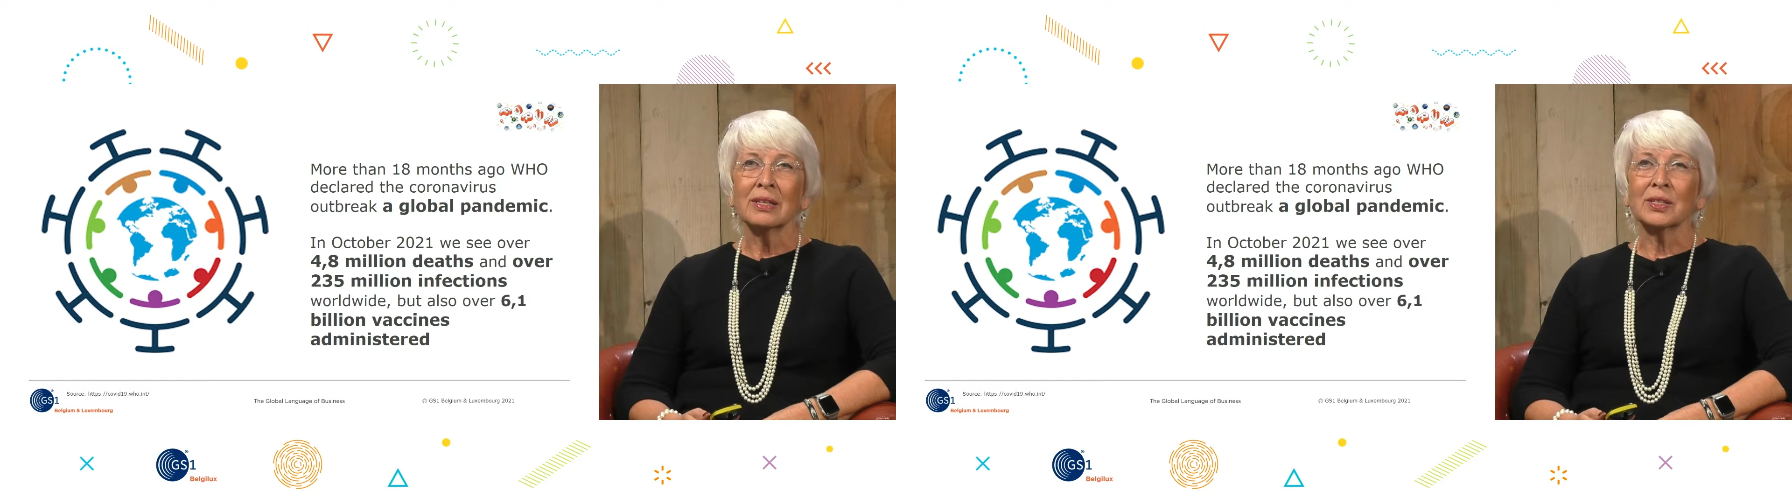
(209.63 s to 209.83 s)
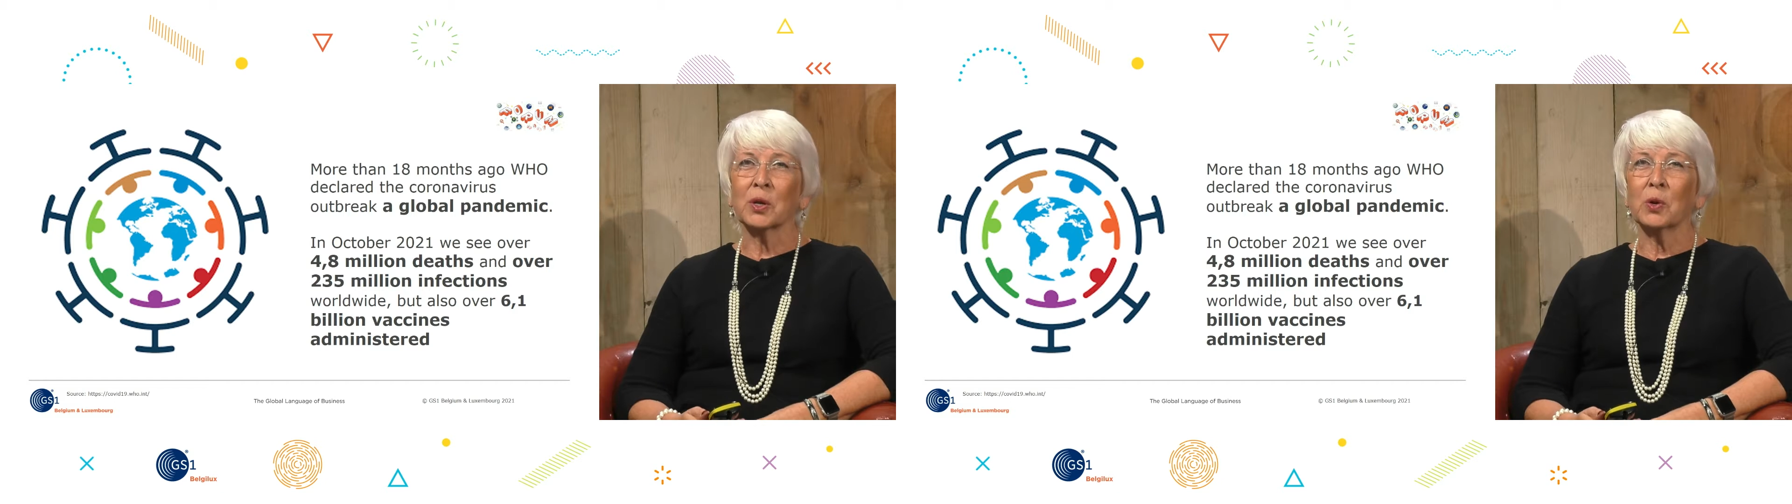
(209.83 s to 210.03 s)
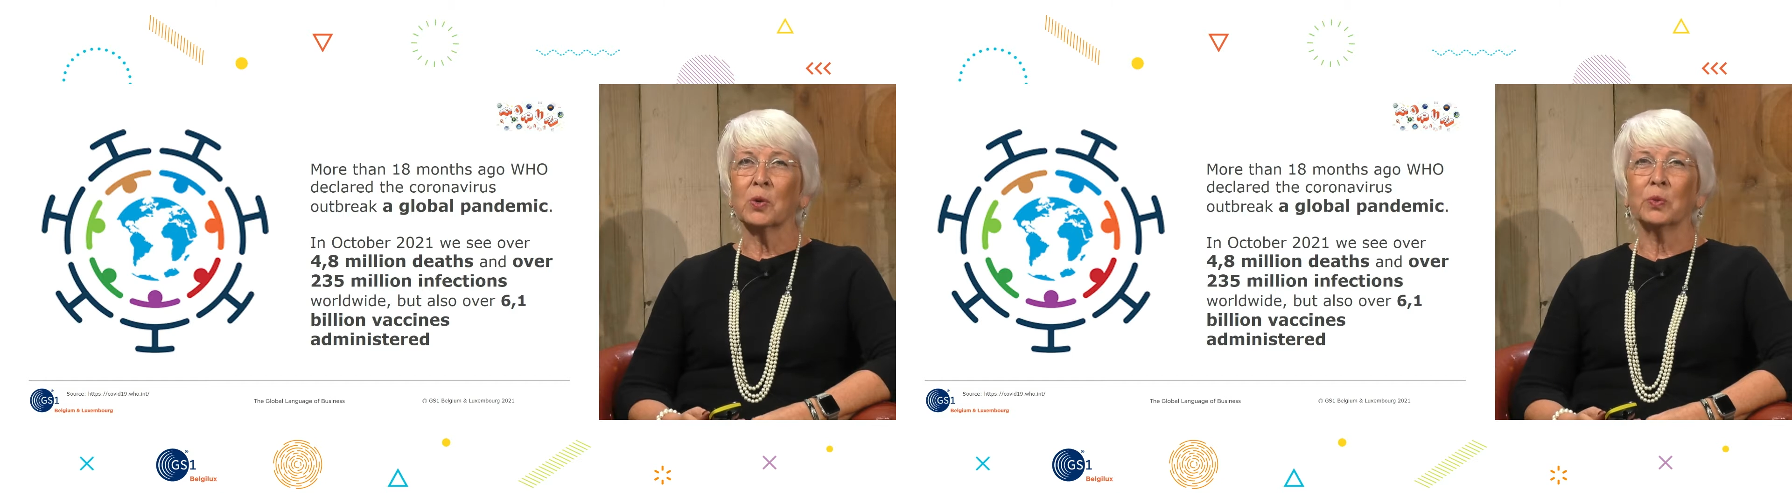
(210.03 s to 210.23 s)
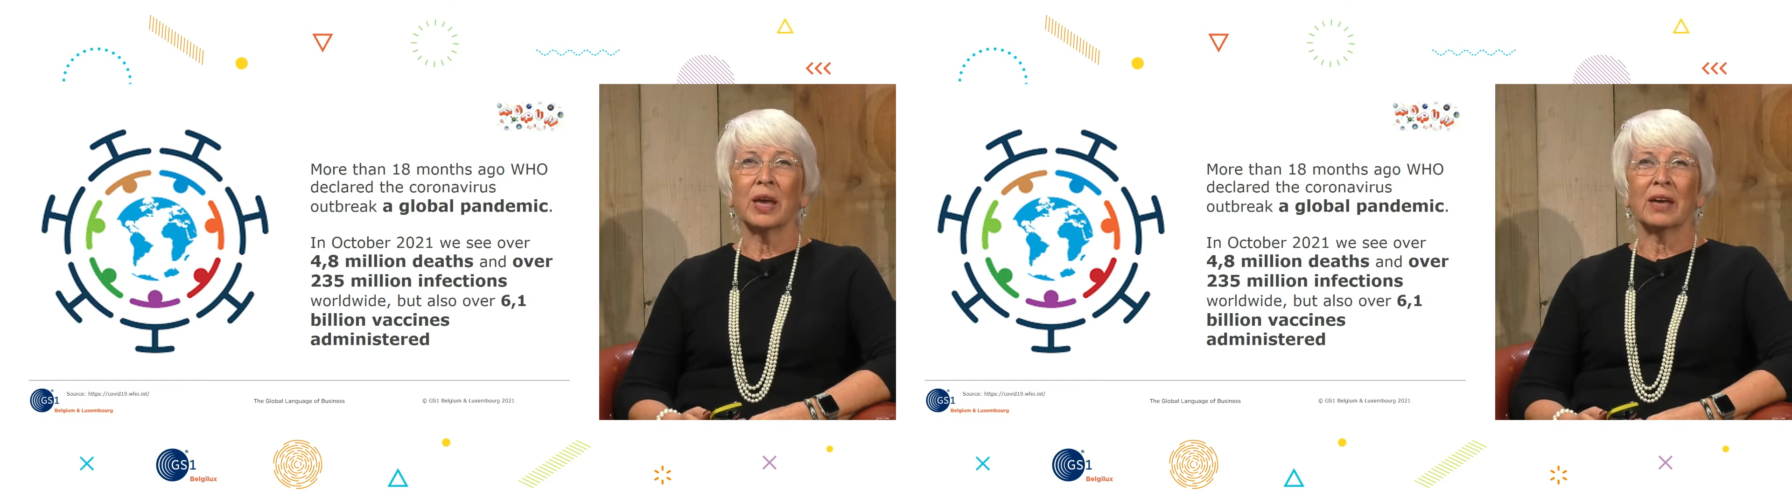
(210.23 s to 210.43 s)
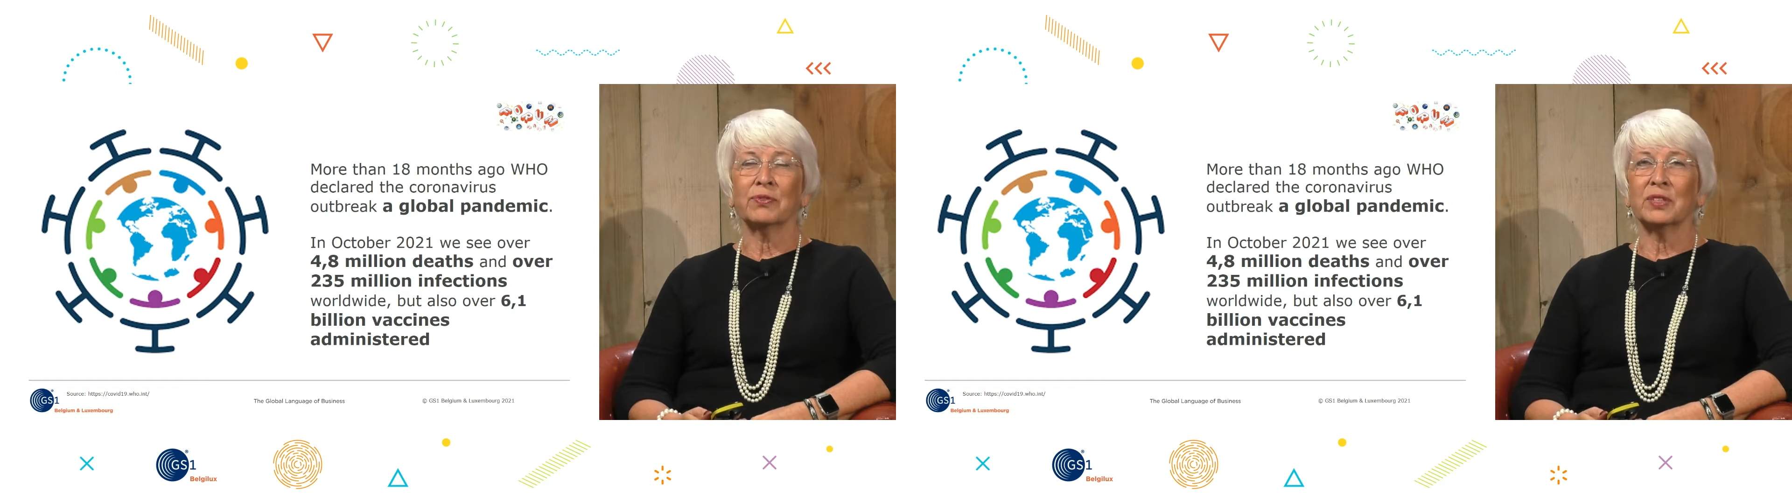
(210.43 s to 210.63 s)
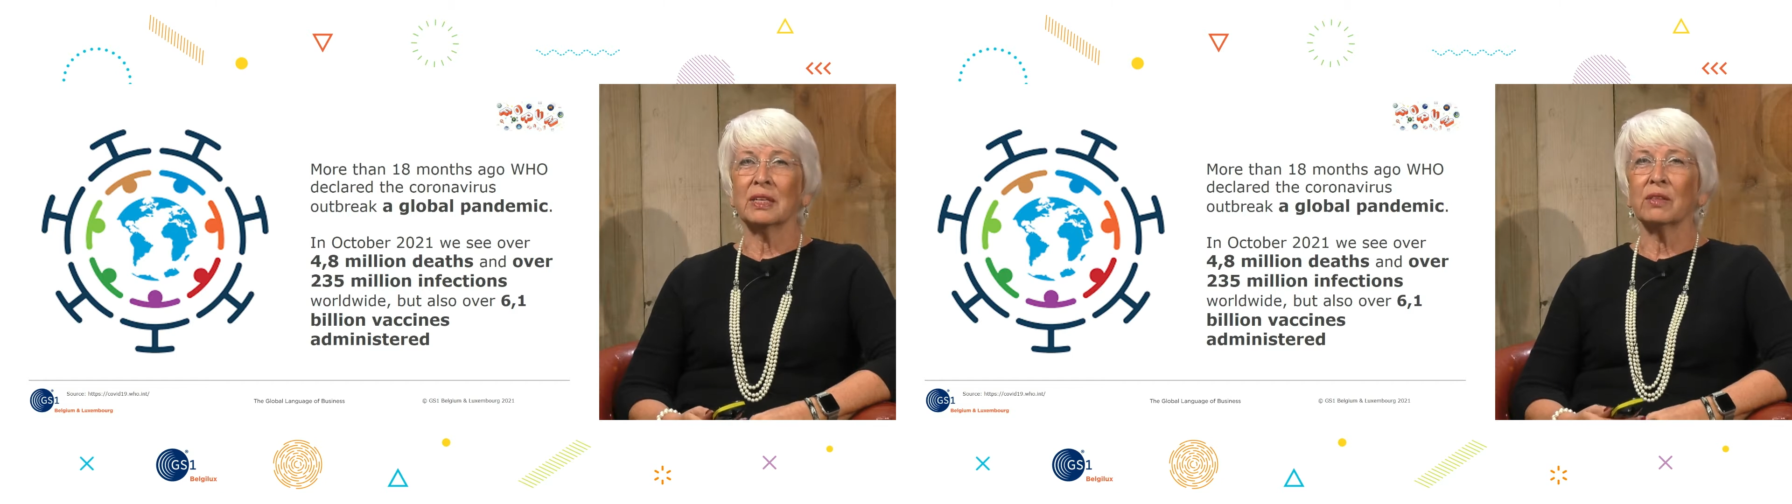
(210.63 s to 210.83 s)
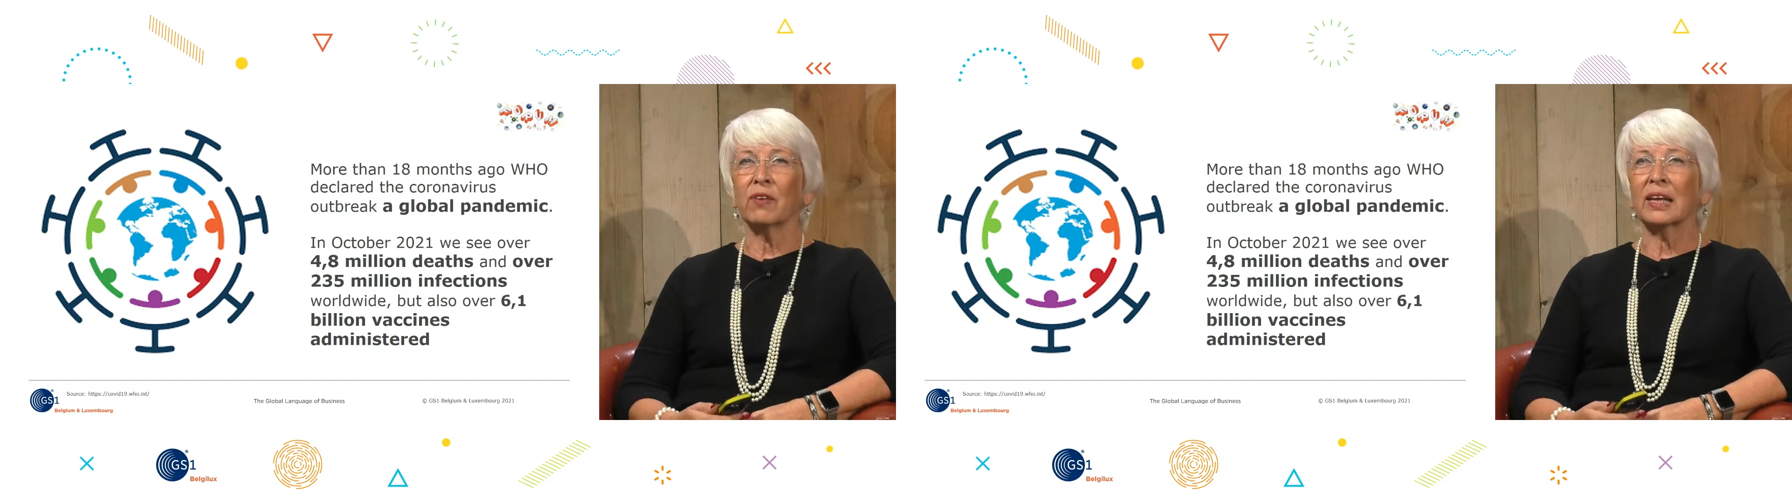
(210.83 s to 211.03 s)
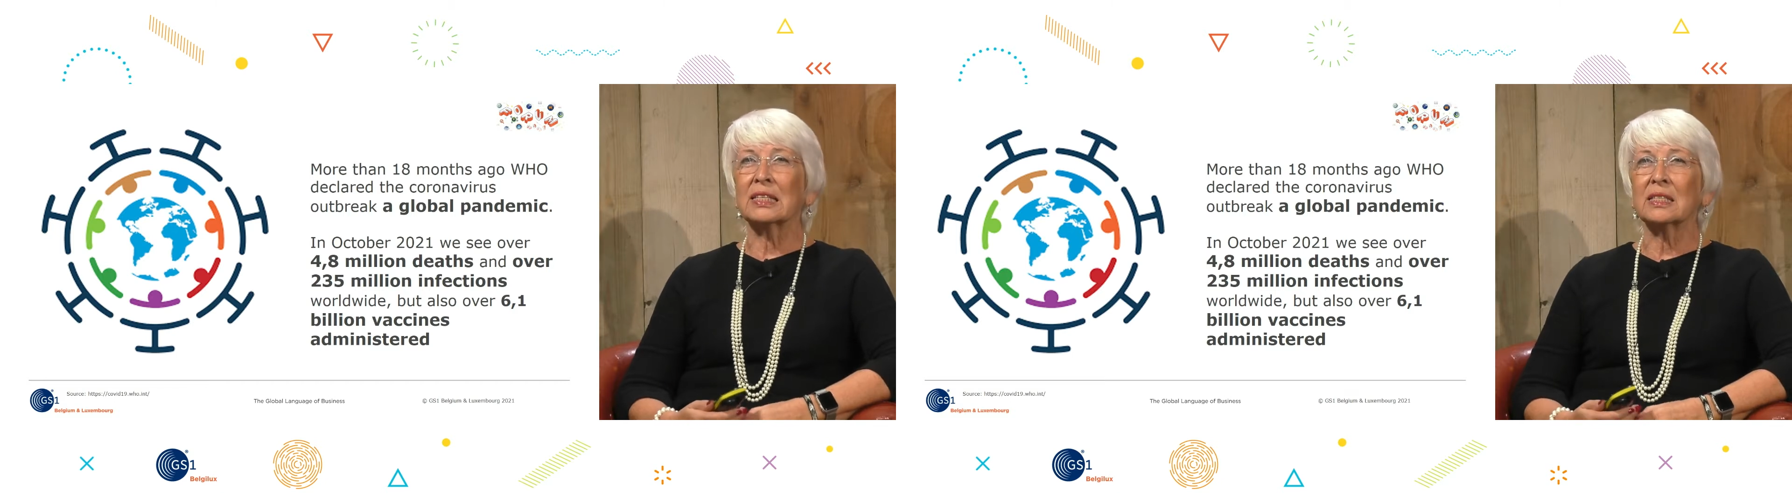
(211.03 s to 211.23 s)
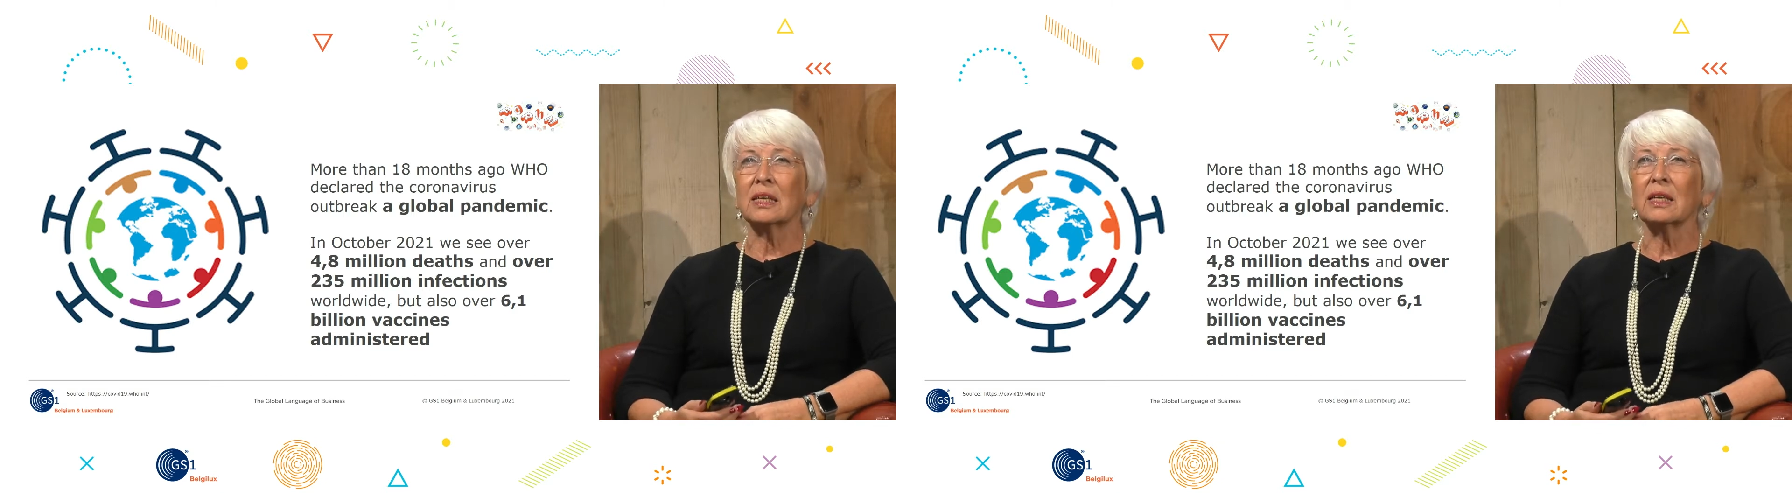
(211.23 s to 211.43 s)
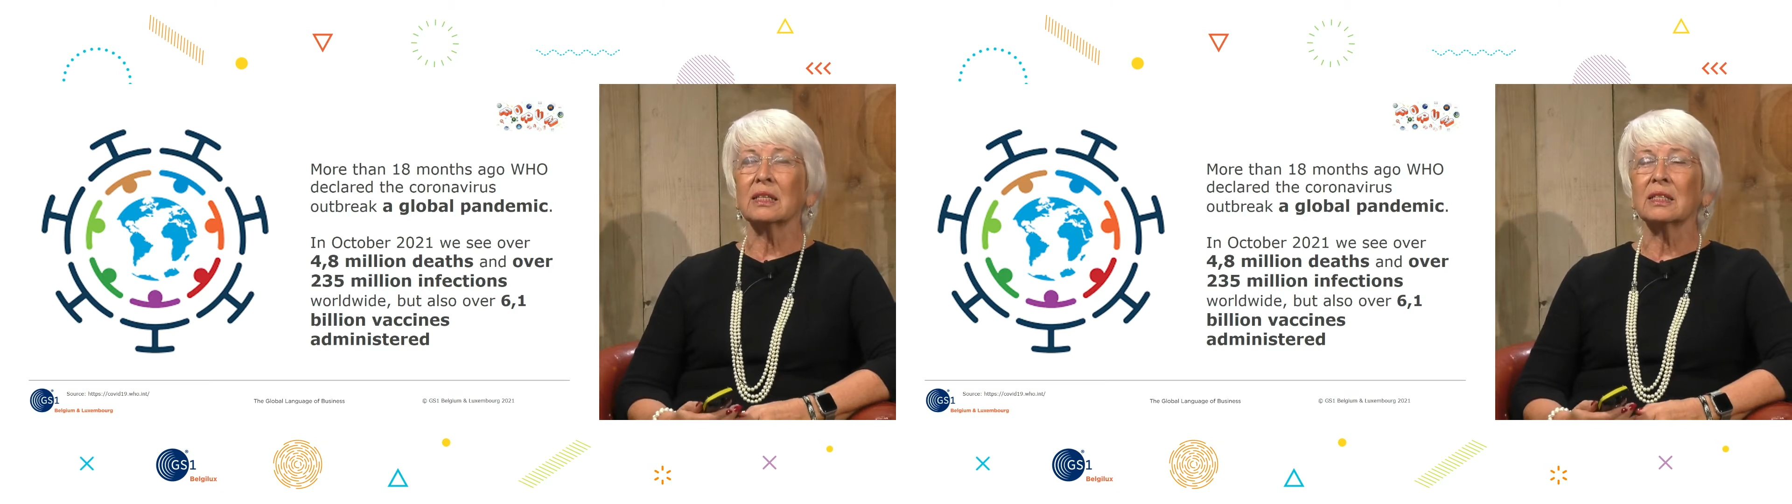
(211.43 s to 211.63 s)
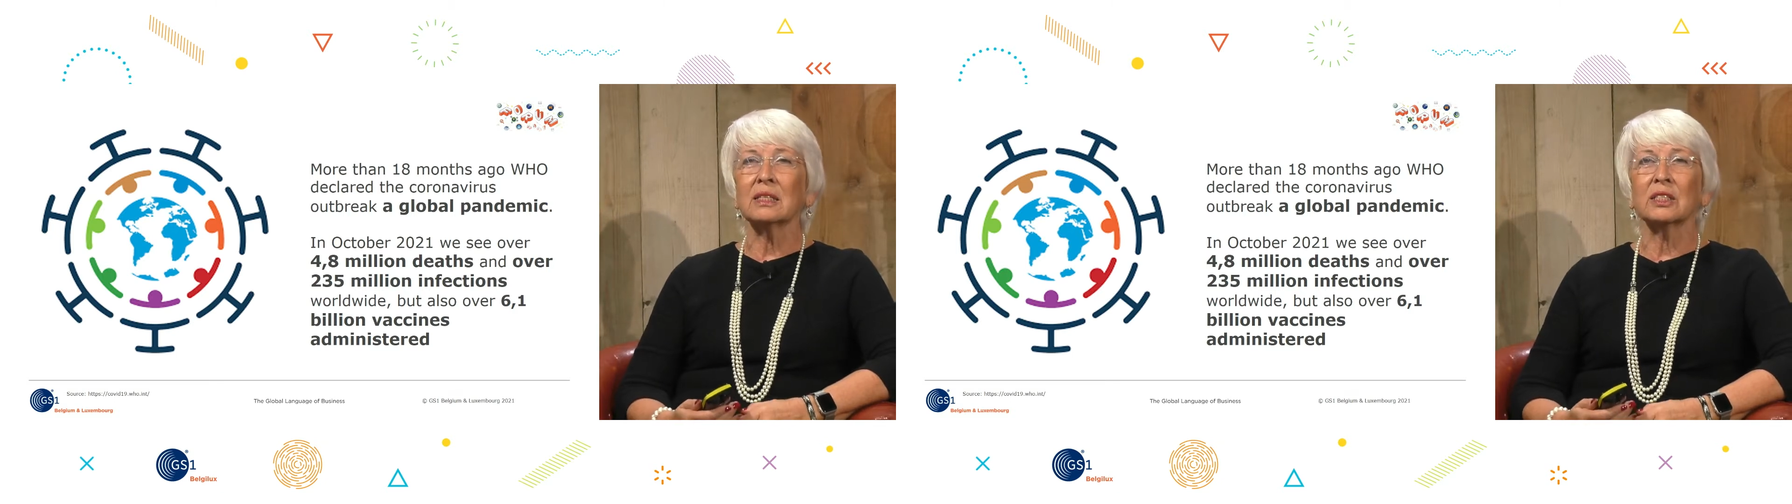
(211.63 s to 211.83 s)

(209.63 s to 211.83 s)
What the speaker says: So we have seen vaccines